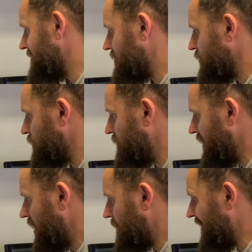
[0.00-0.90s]
to be
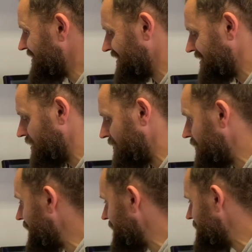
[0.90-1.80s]
about 60
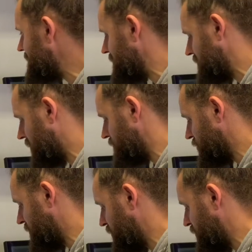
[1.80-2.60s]
millimeters. So I'm just going to put